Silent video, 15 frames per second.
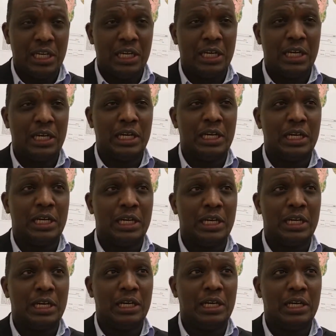
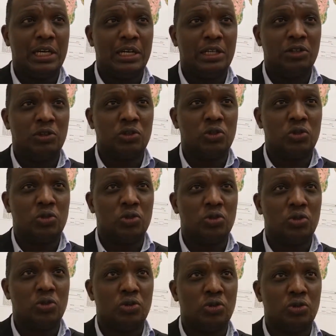and
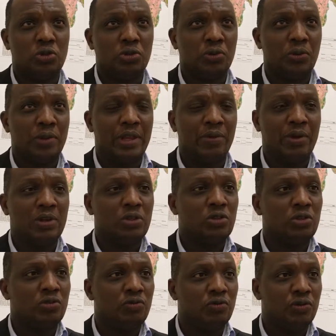also there were a lot
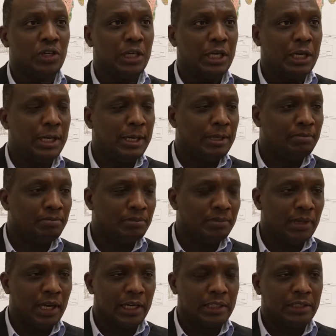of
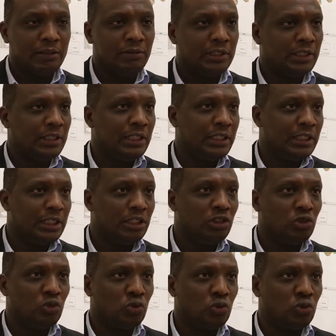activities
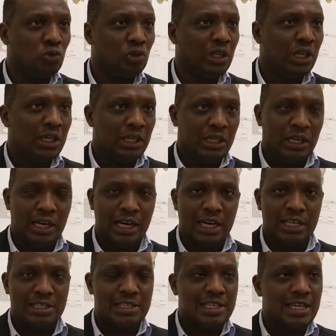related to
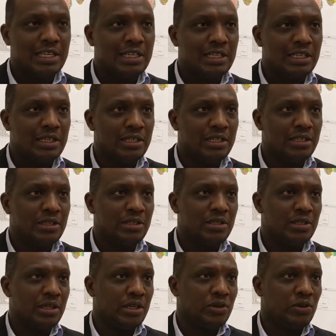
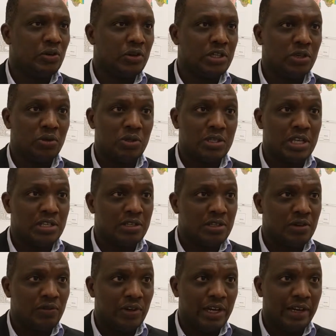studies, ecological
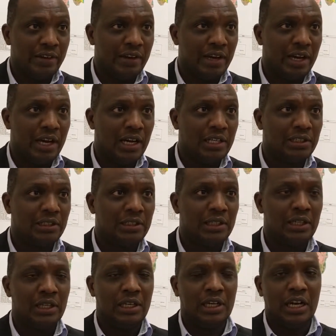sensitive areas,
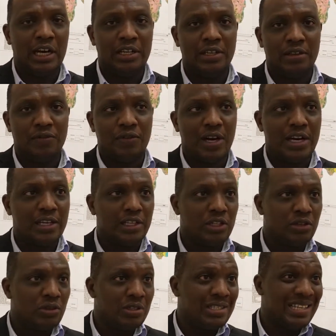identifying
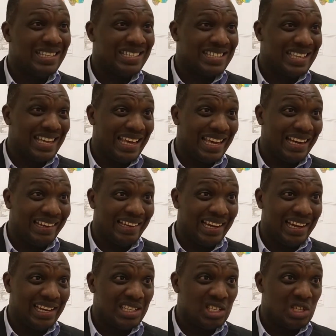those risk
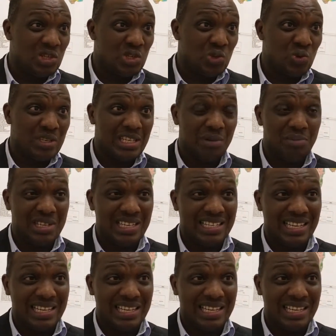areas, suitability